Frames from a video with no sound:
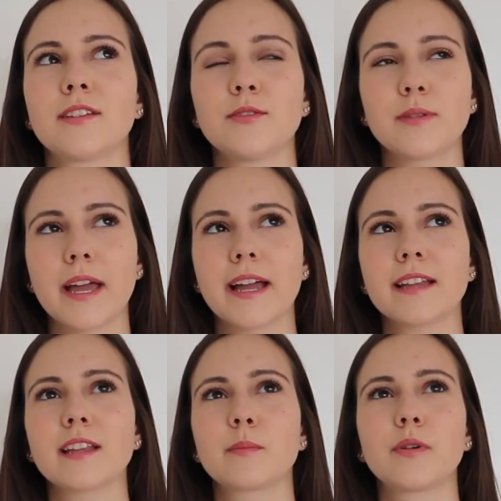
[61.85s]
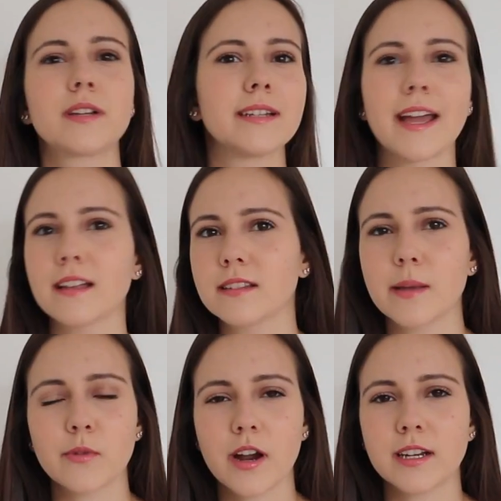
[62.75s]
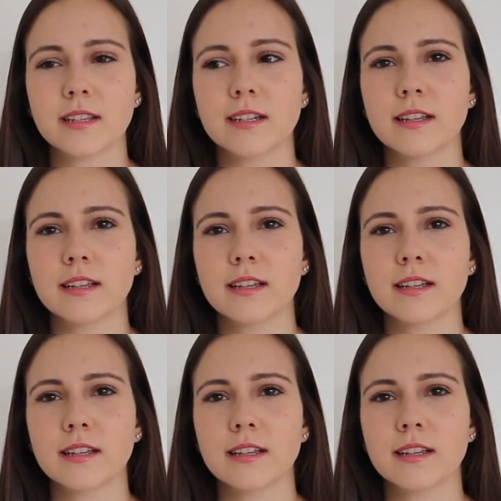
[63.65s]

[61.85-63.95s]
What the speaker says: you can't like put a nail in them or anything